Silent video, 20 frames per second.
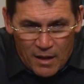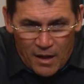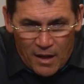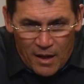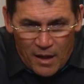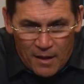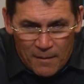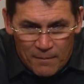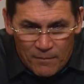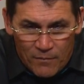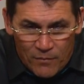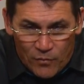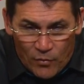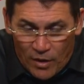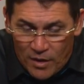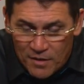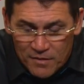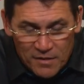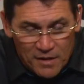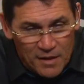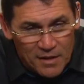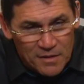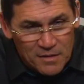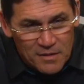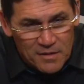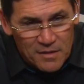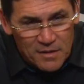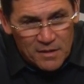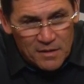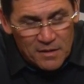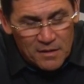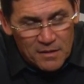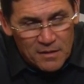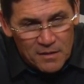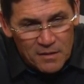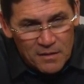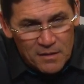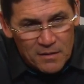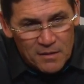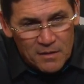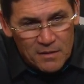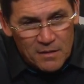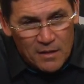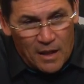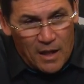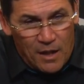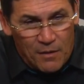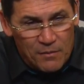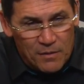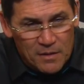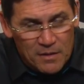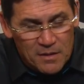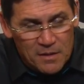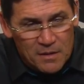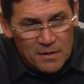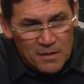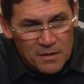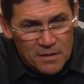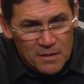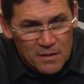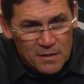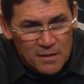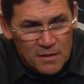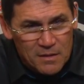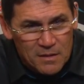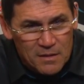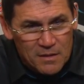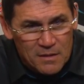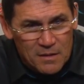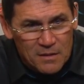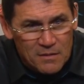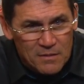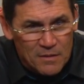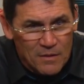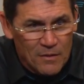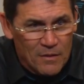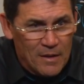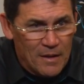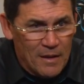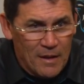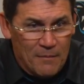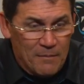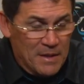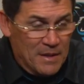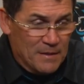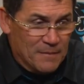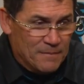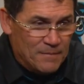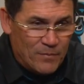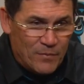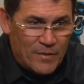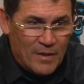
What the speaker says: Quite honestly, I didn't see it. I really didn't. So, I mean,